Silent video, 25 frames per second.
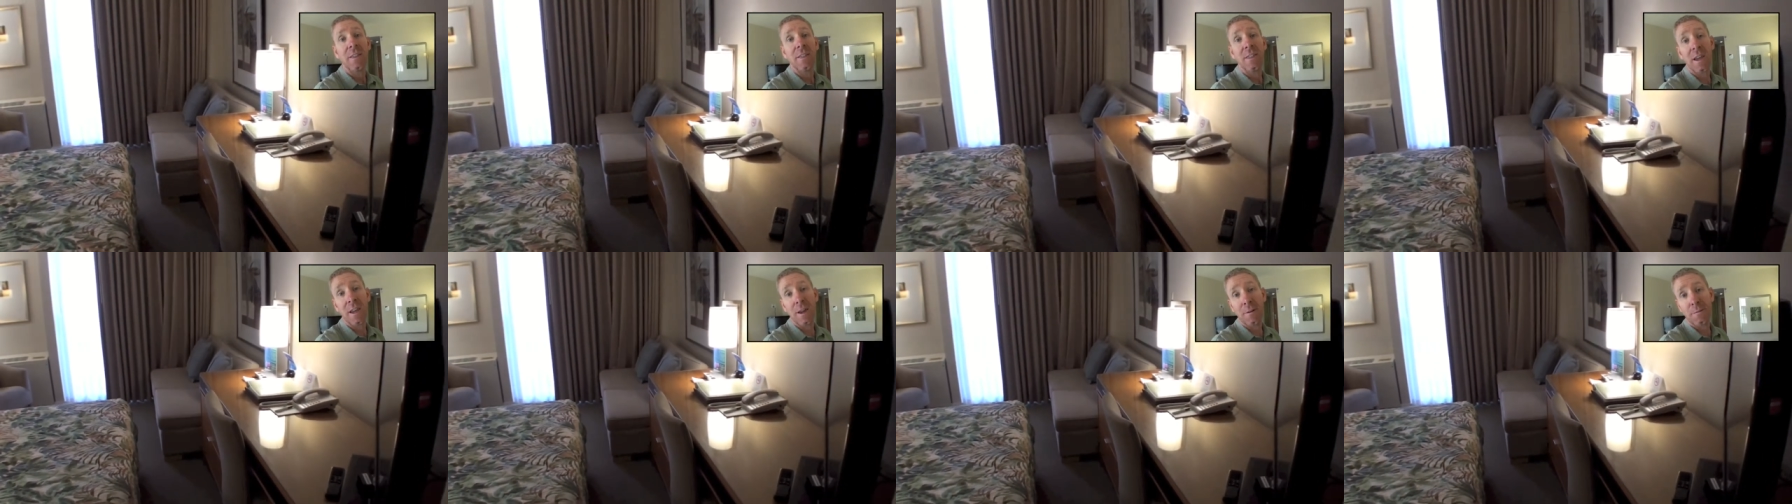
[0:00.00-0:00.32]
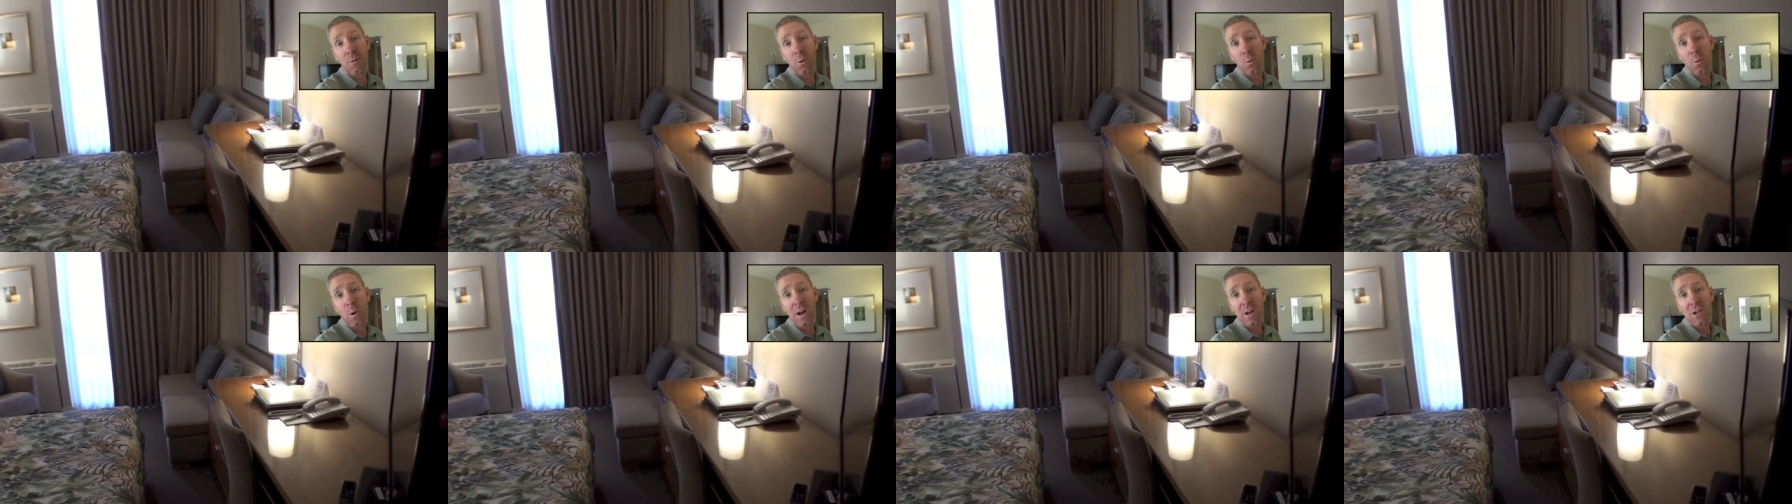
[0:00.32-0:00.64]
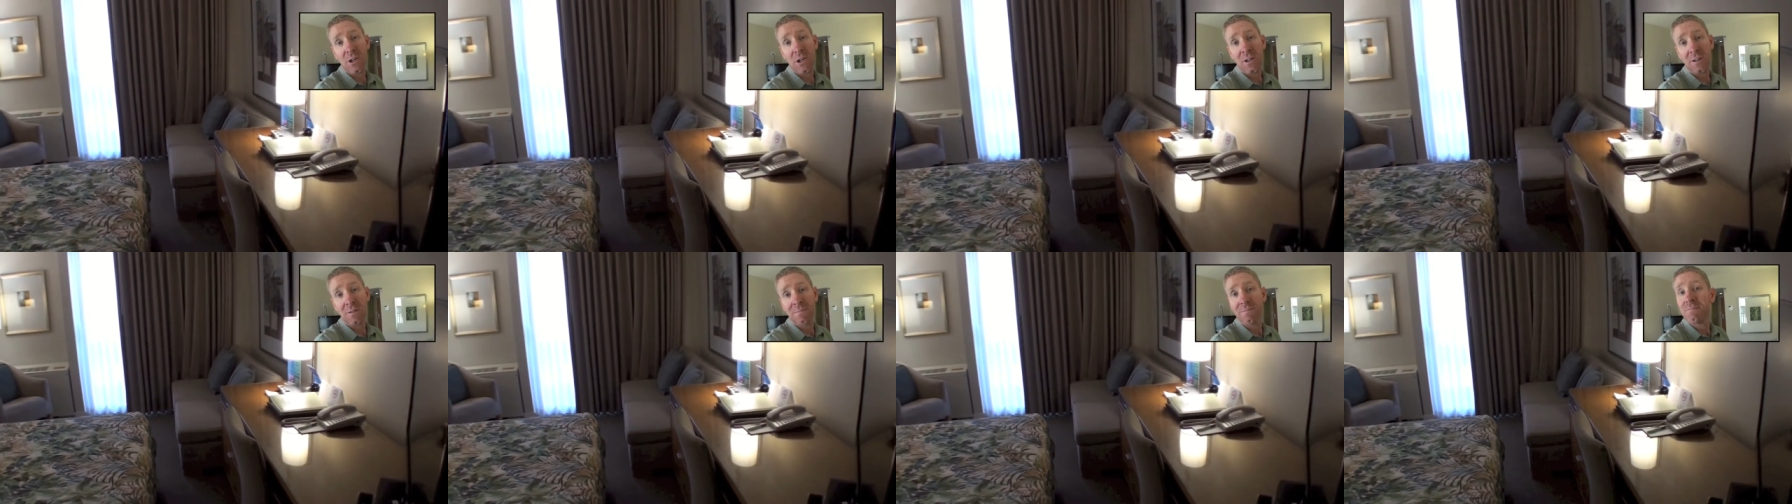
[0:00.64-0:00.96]
Thank you for
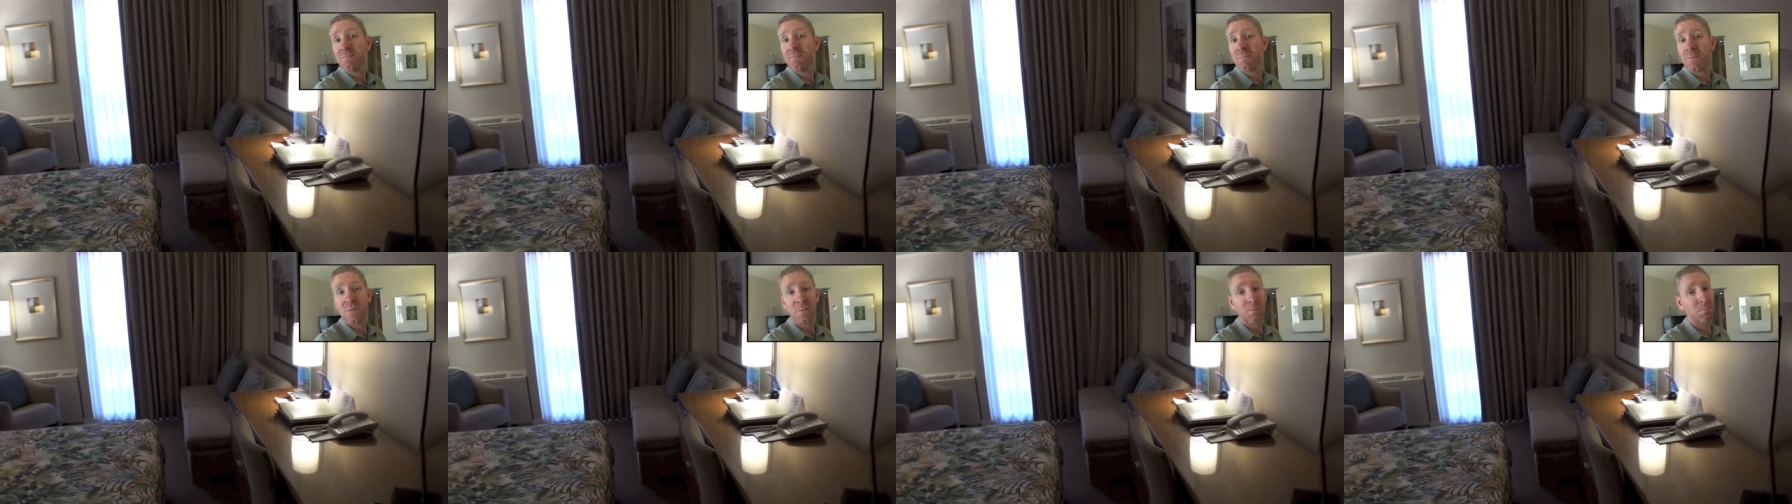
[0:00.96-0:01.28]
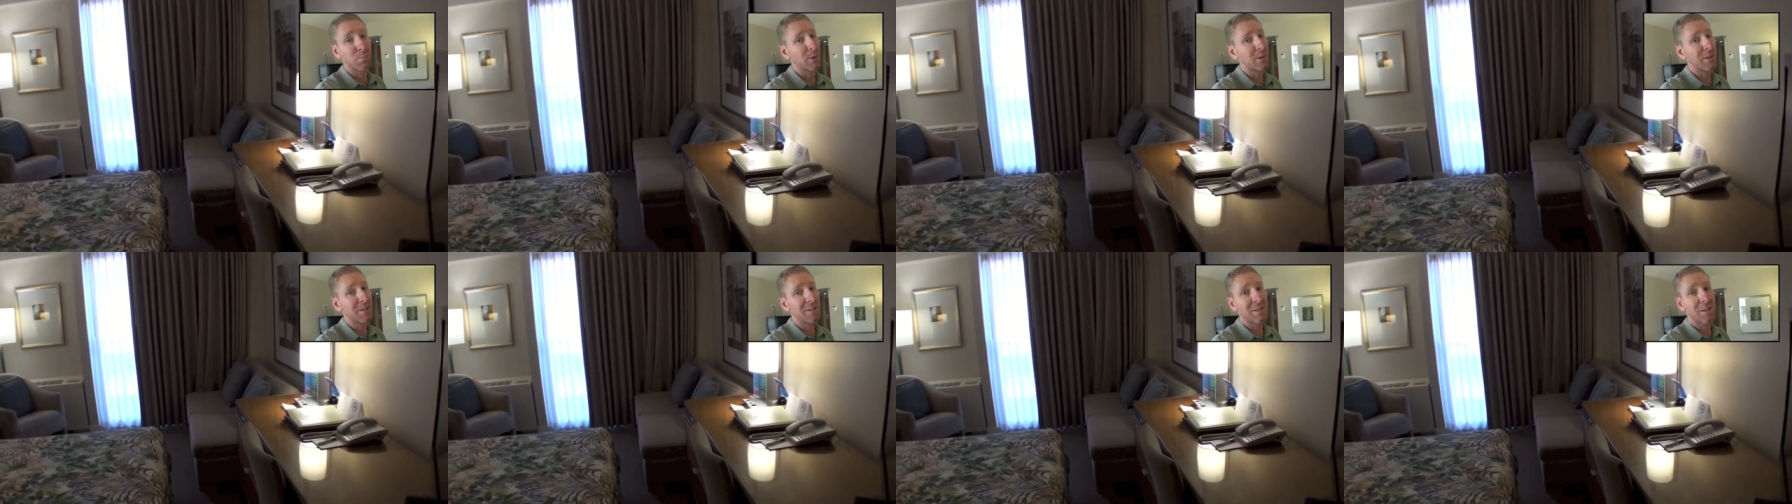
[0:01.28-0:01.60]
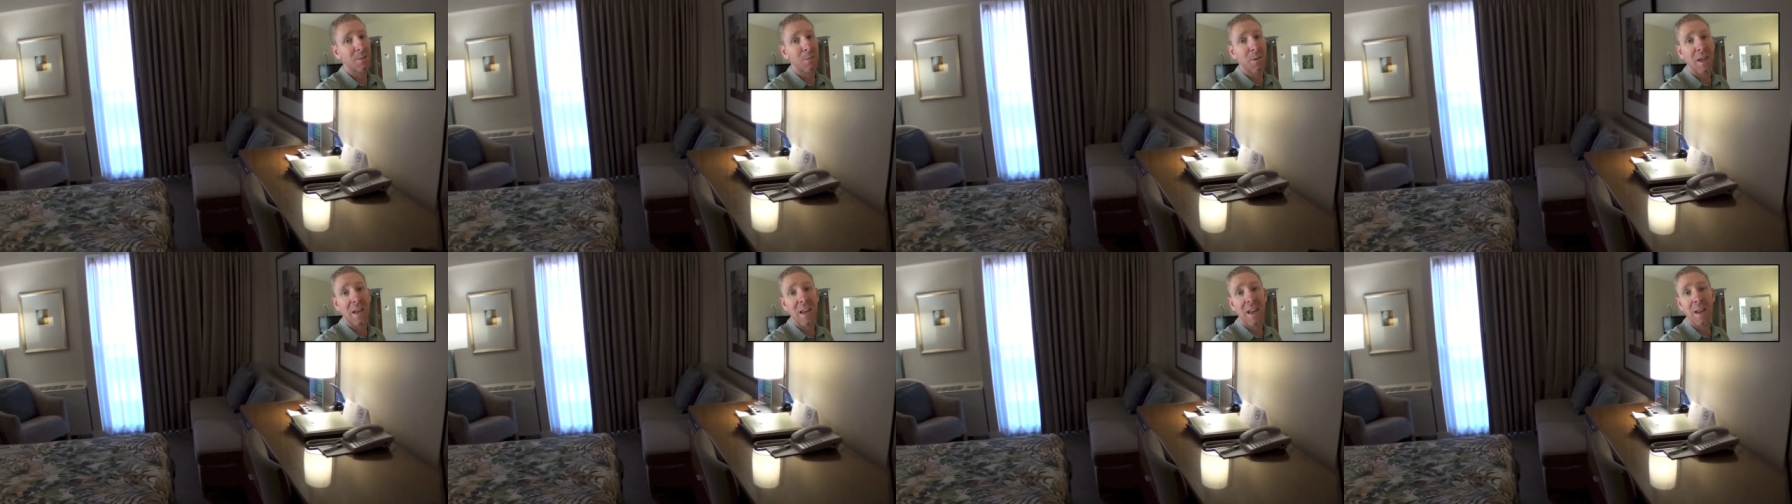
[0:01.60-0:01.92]
watching. Please
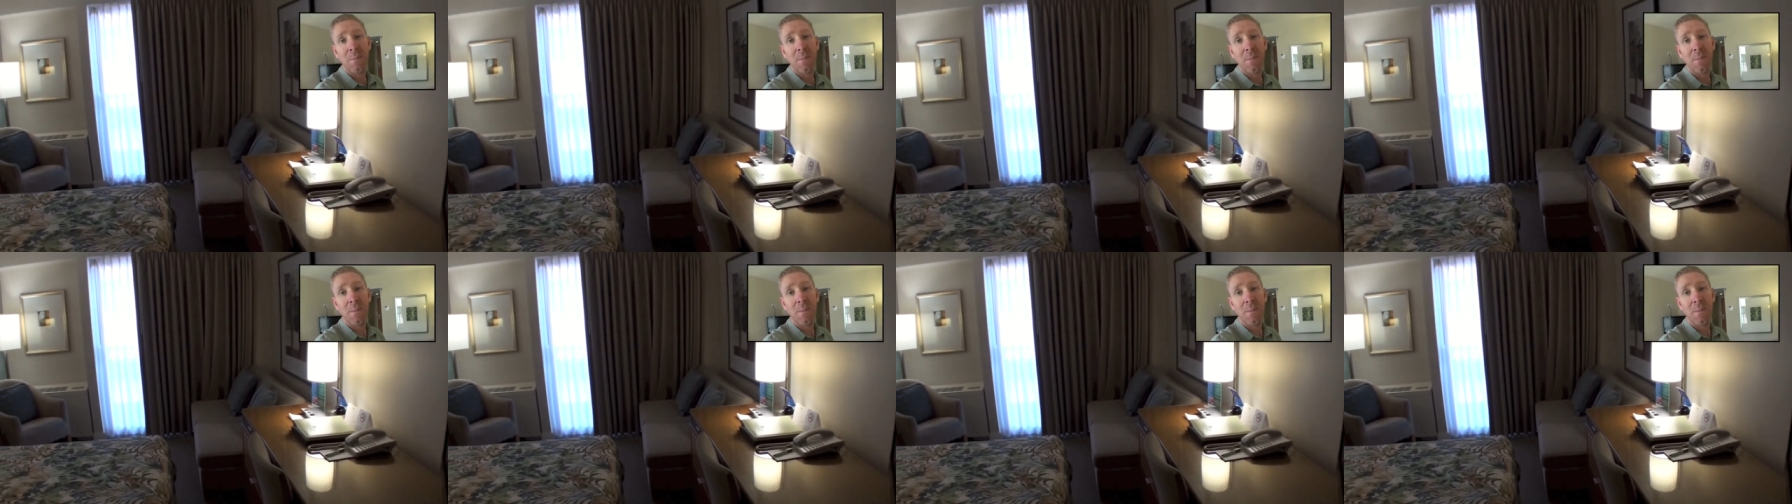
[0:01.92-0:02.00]
send me an